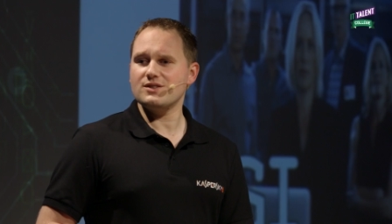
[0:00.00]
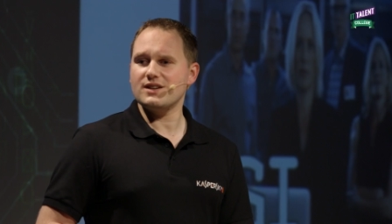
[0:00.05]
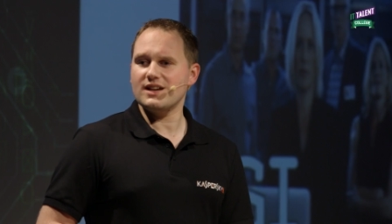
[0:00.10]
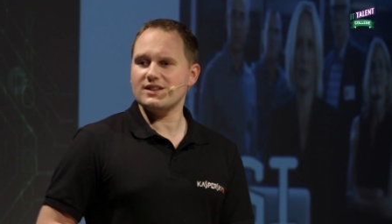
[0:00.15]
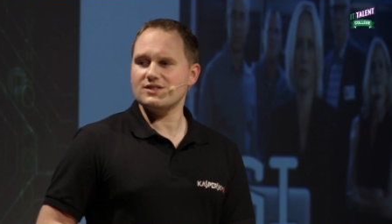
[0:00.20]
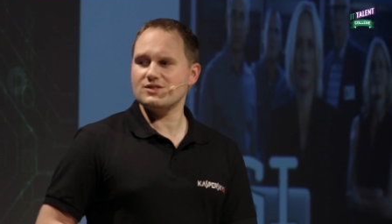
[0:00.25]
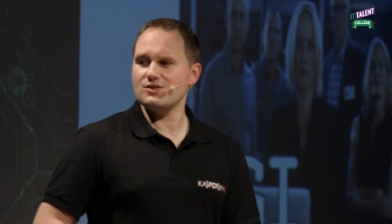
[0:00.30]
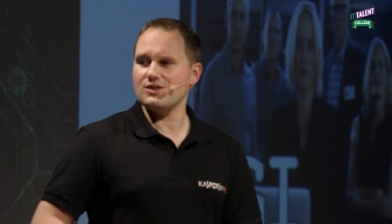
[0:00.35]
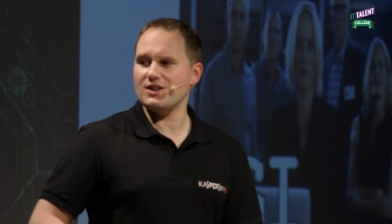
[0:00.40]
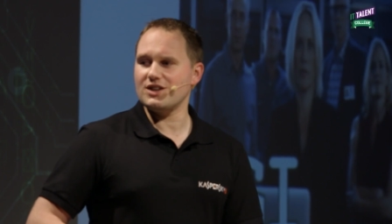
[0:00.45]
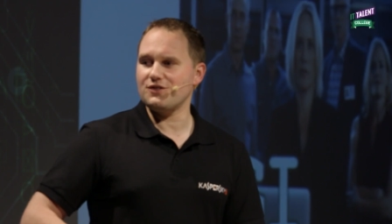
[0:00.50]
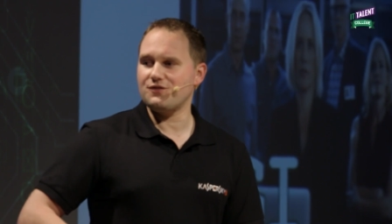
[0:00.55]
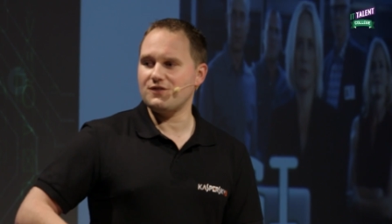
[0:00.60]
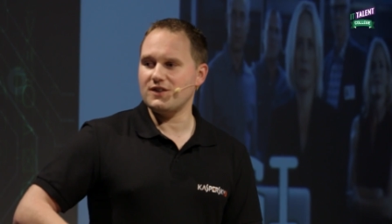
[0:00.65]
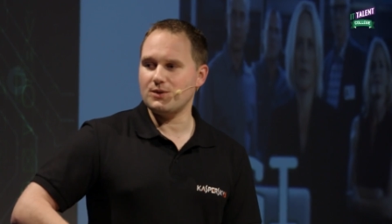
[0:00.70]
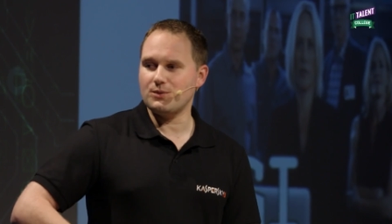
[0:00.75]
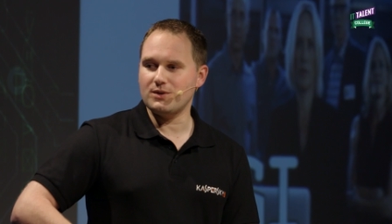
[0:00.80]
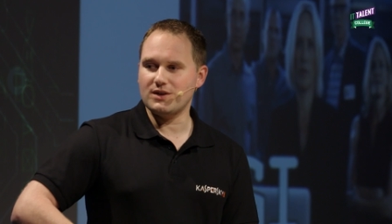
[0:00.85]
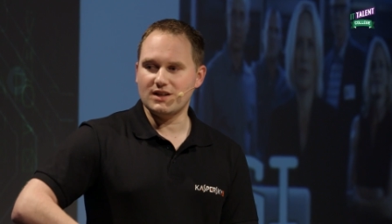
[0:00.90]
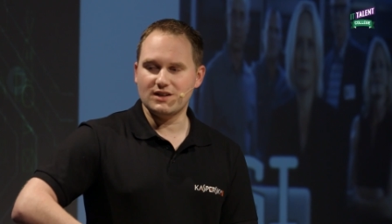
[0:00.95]
guys do
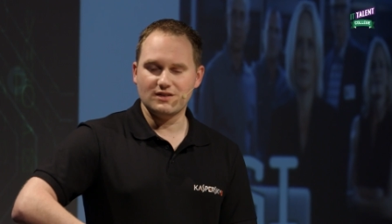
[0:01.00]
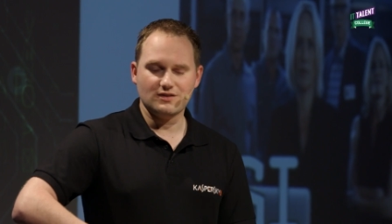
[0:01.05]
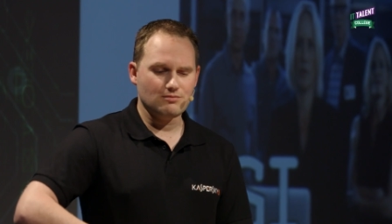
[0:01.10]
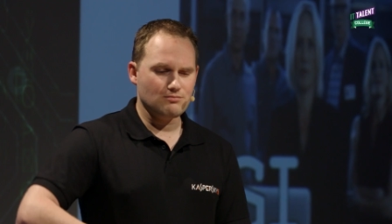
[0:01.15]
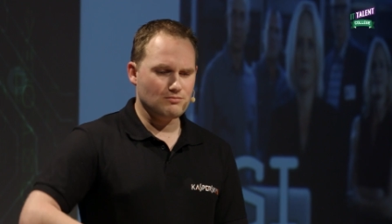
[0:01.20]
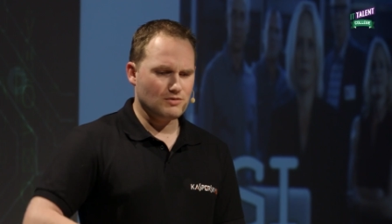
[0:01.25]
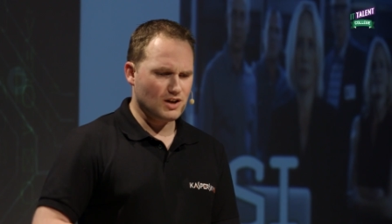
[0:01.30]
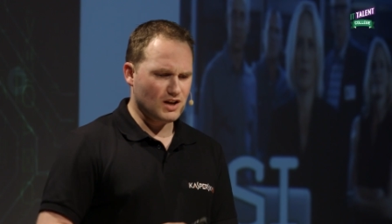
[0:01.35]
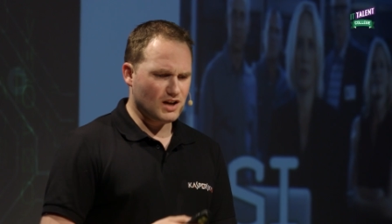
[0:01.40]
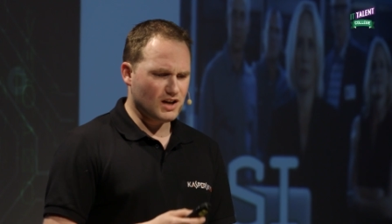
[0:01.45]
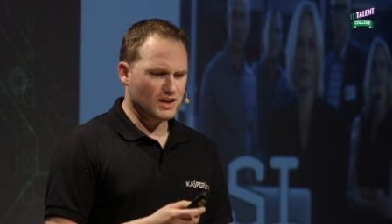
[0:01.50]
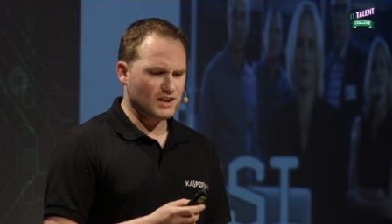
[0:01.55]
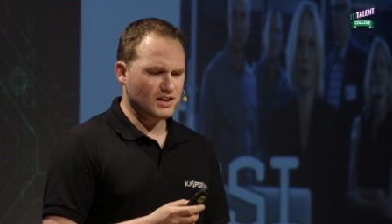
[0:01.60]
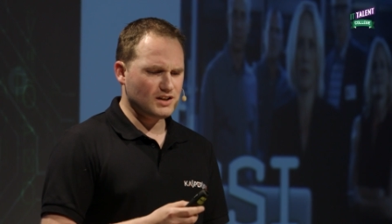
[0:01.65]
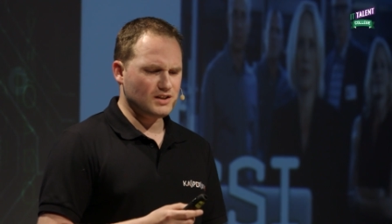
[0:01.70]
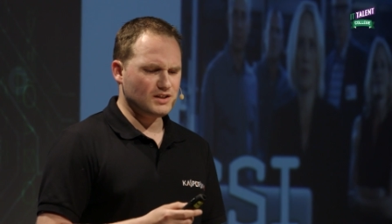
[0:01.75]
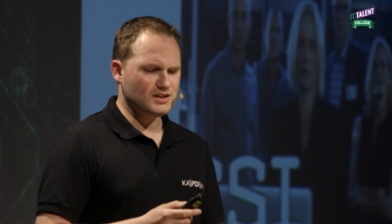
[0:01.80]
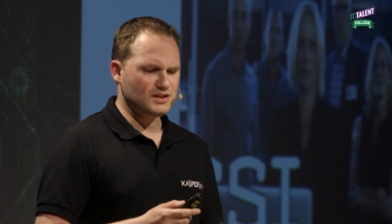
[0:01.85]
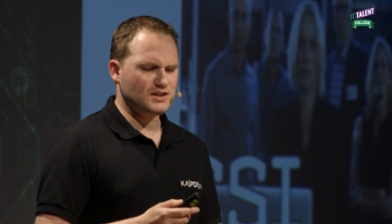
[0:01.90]
anything with it? Ah, yeah, yeah,